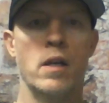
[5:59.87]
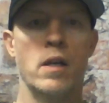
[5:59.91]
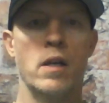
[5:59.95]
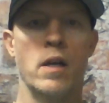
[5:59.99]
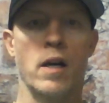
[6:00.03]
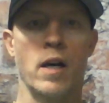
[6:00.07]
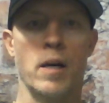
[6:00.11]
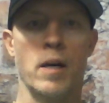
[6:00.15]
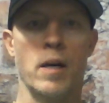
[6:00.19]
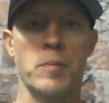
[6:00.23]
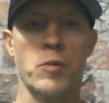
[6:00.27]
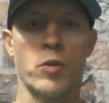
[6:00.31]

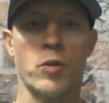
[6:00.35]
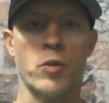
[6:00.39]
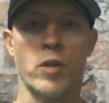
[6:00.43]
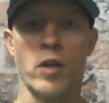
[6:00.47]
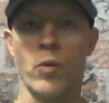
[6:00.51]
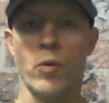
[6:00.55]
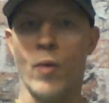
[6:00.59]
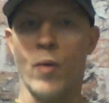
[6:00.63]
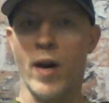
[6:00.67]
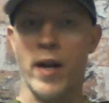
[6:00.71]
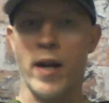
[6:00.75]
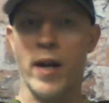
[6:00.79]
you're
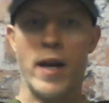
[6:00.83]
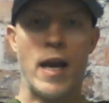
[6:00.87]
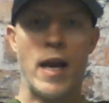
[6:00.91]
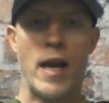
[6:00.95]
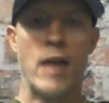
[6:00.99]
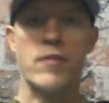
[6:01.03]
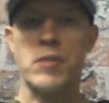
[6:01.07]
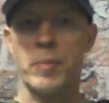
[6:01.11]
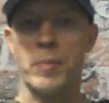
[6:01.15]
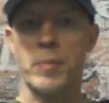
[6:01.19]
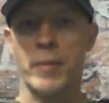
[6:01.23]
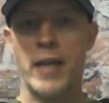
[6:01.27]
going to want to
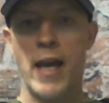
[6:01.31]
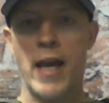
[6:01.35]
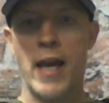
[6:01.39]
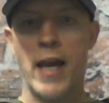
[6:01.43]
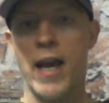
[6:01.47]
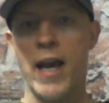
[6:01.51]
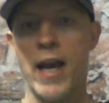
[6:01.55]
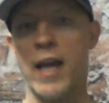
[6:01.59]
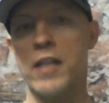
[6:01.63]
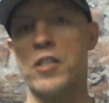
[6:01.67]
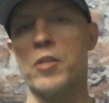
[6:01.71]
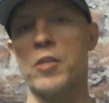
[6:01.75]
have some
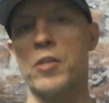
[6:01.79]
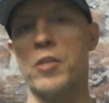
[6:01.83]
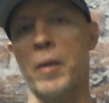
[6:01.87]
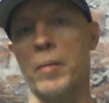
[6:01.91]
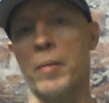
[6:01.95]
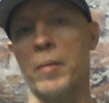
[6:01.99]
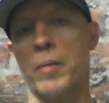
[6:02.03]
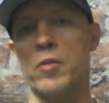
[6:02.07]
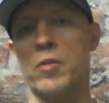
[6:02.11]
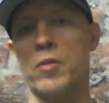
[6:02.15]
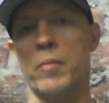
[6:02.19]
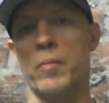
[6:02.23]
cash to be
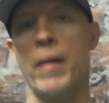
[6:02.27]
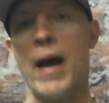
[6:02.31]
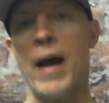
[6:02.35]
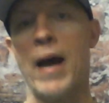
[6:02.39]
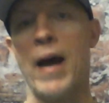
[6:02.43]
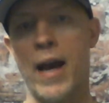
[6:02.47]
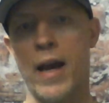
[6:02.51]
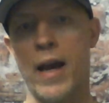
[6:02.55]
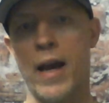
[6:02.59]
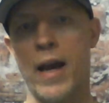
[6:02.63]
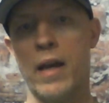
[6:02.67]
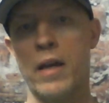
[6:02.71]
able to
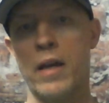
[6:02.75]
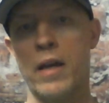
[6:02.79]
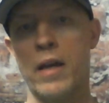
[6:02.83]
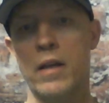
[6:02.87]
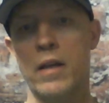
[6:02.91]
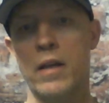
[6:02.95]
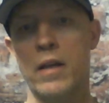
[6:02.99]
buy